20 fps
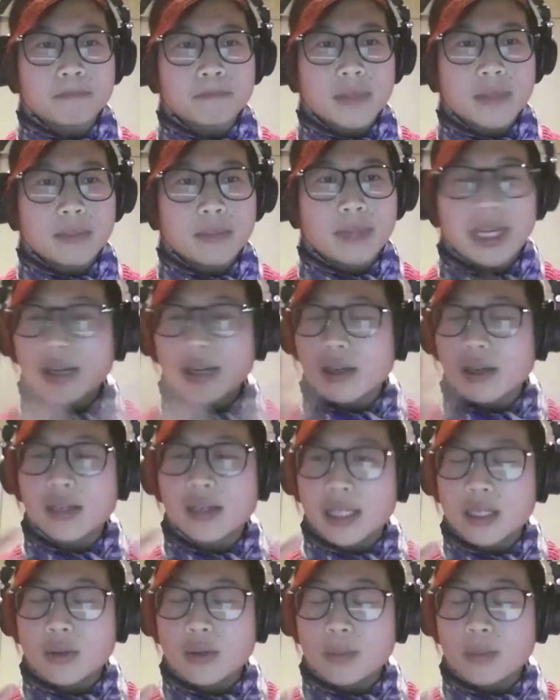
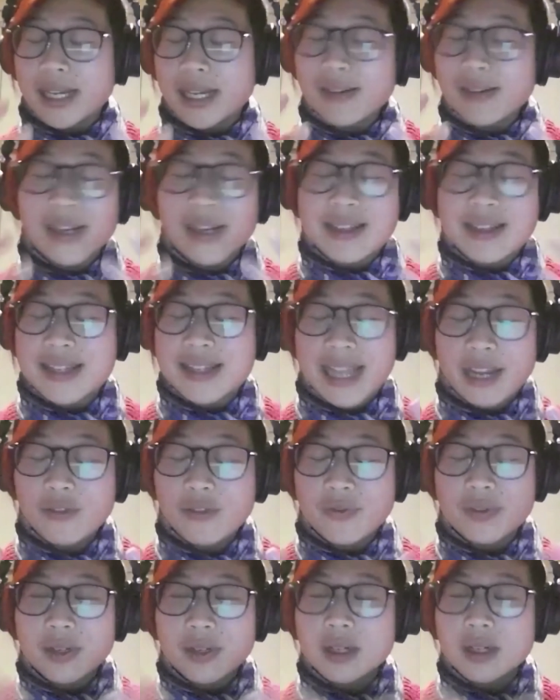better and
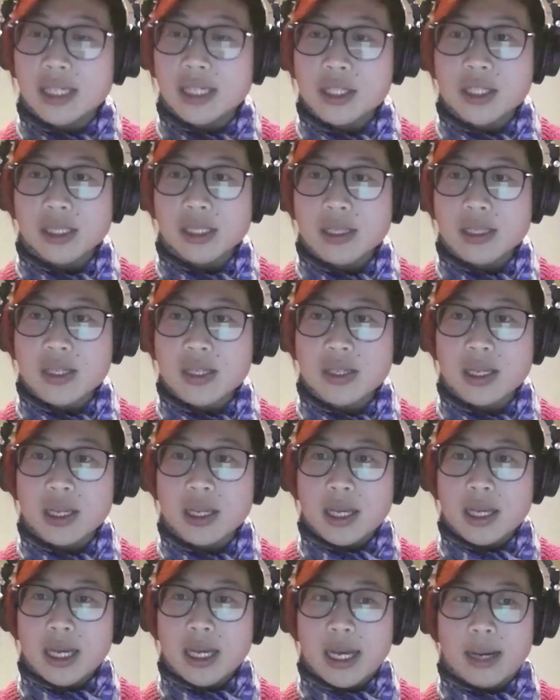safe conditions
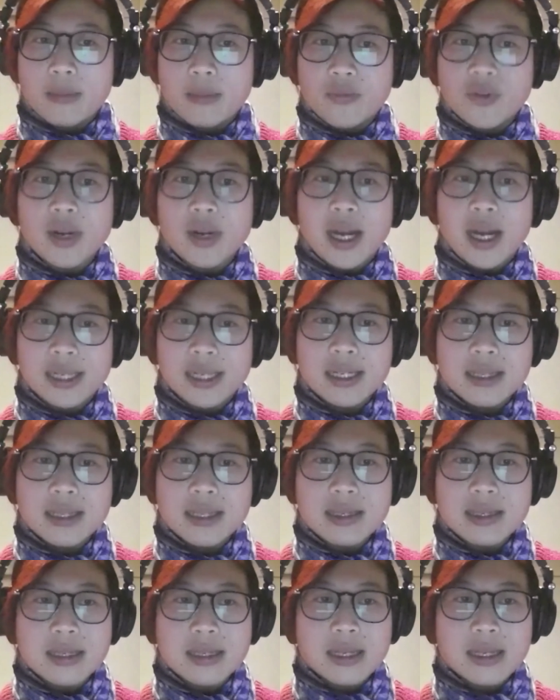for
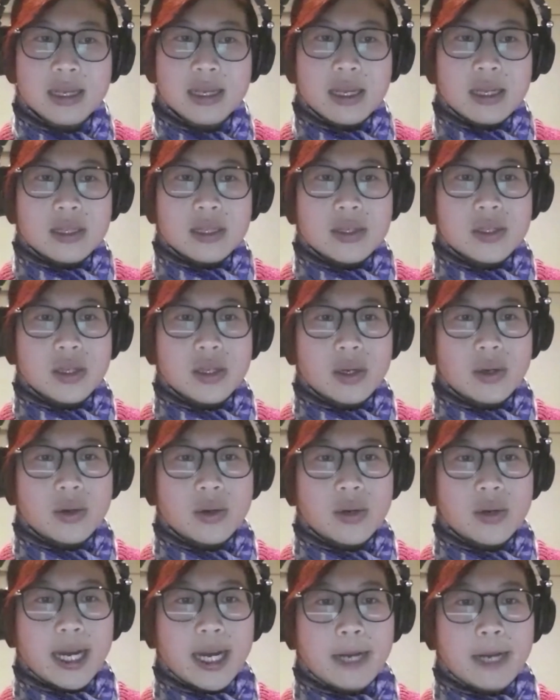artists.
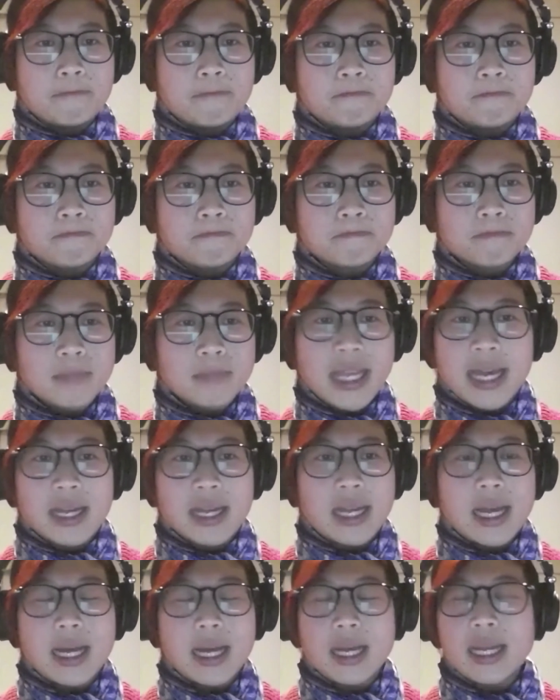So
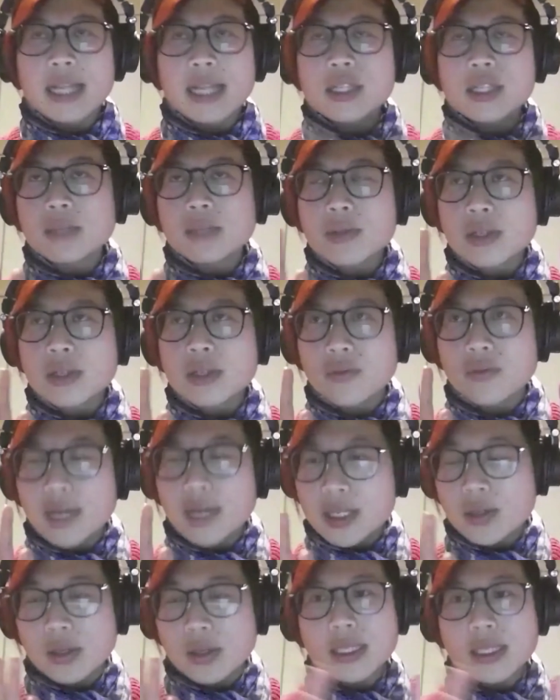yeah, in terms of
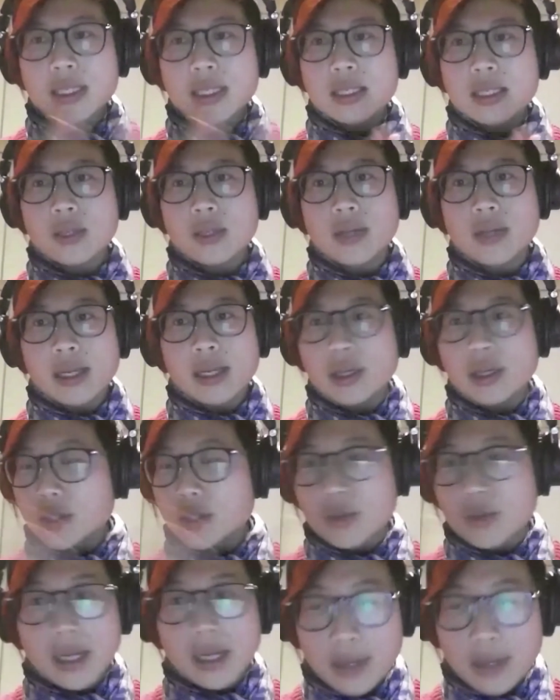resources, you can go
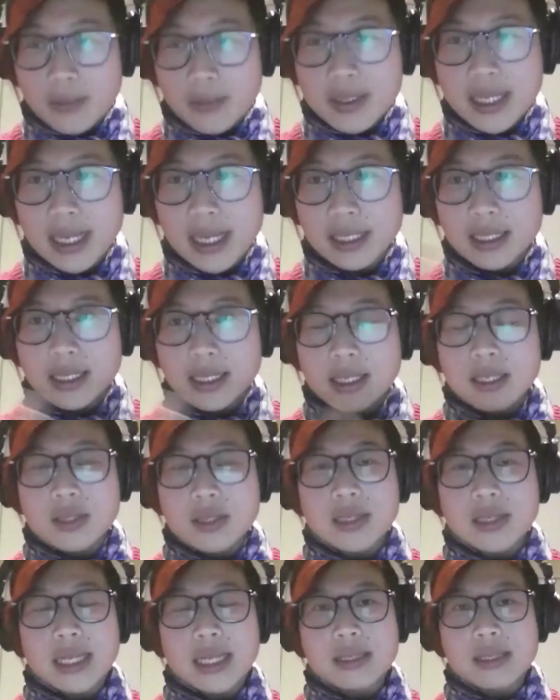to our website.
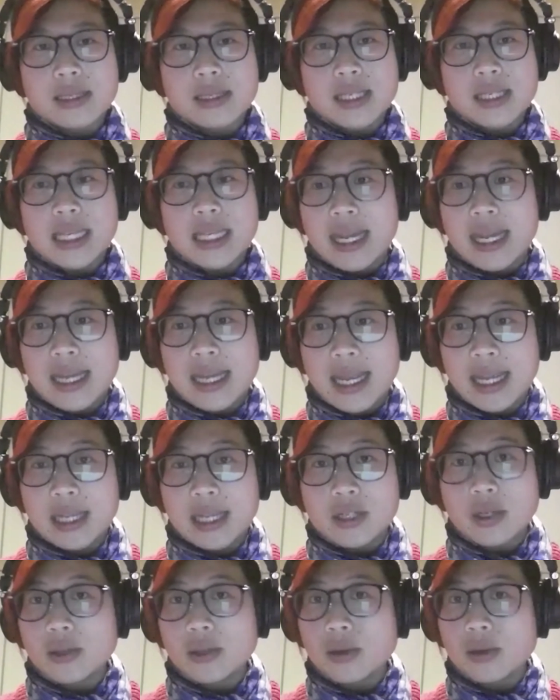So that's
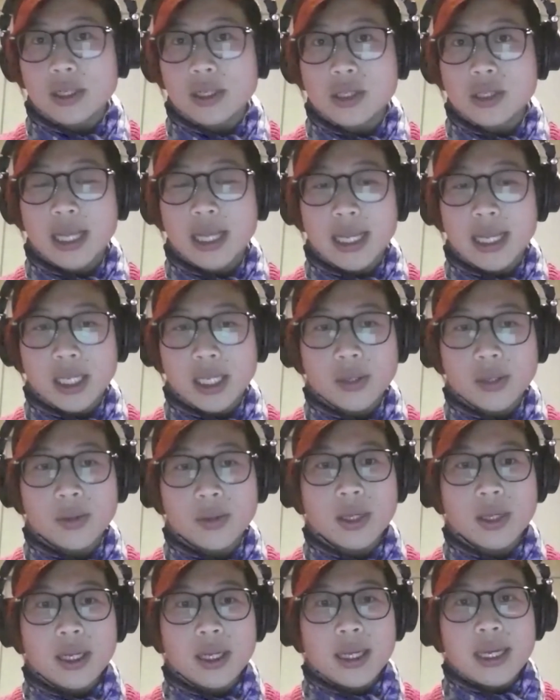tna.org.au.
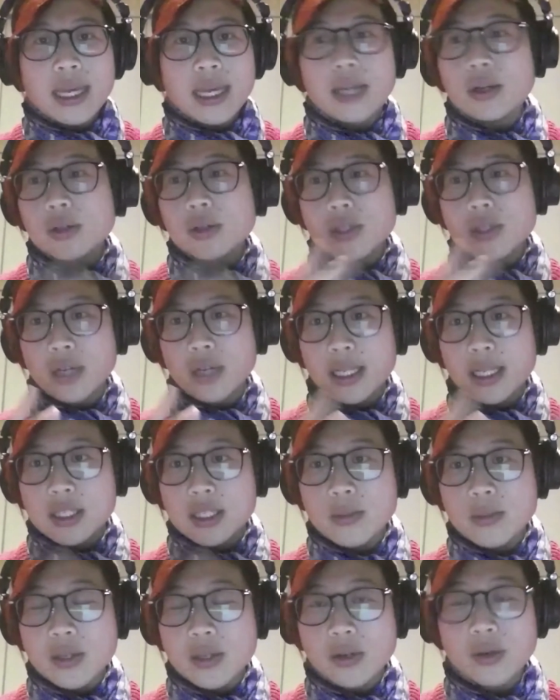And also in
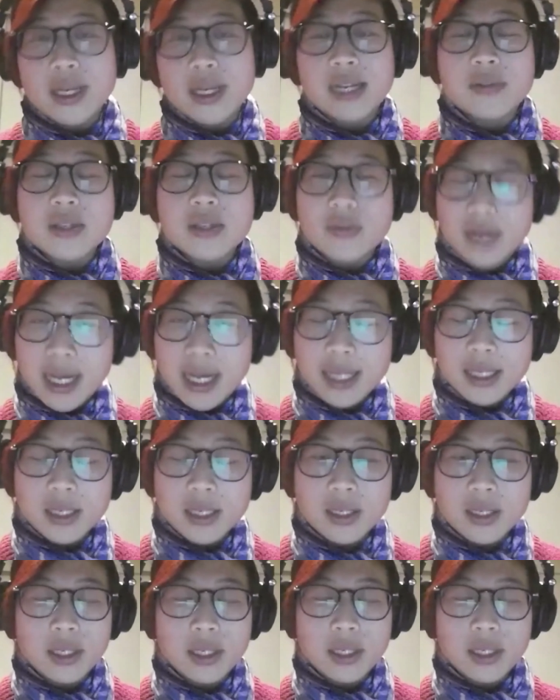terms of Creatives of Color, you